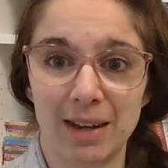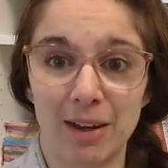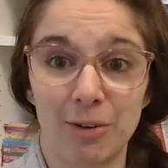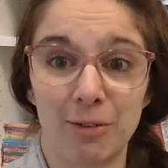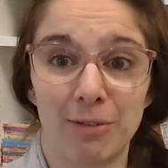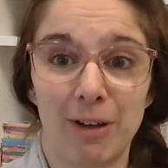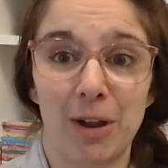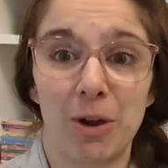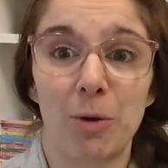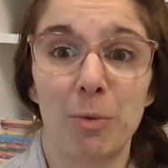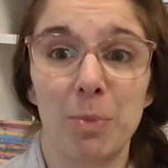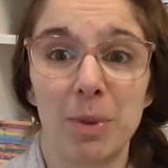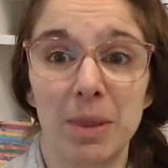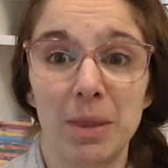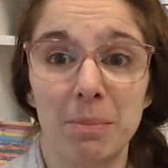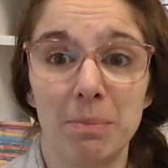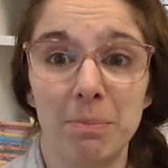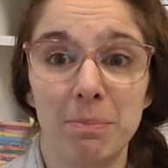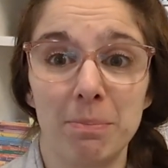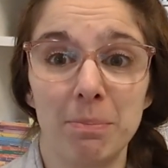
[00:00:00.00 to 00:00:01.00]
Now, if I open
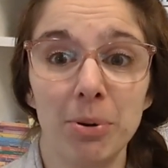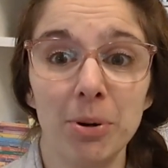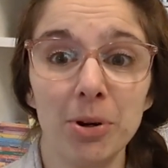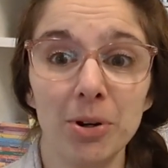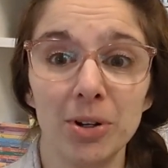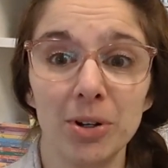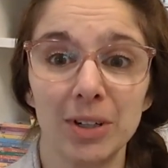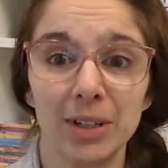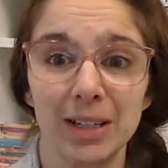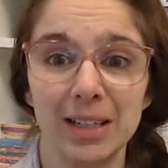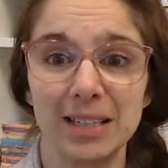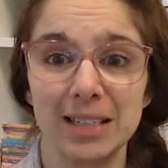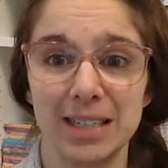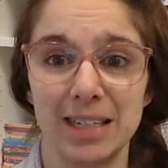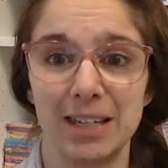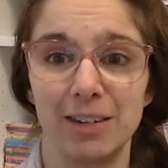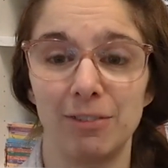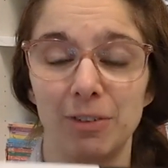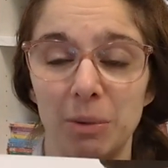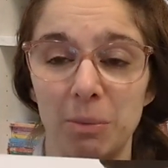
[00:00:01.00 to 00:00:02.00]
the book, it's
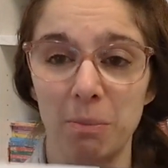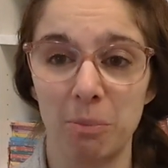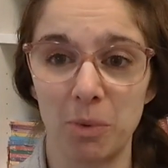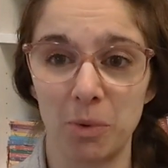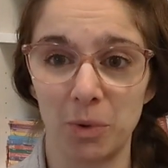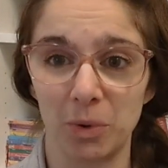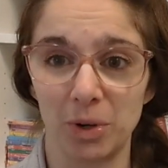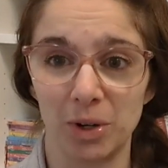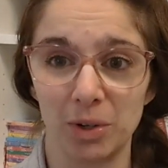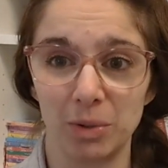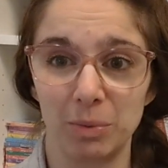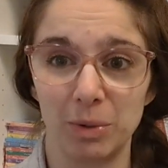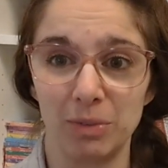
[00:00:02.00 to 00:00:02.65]
even more.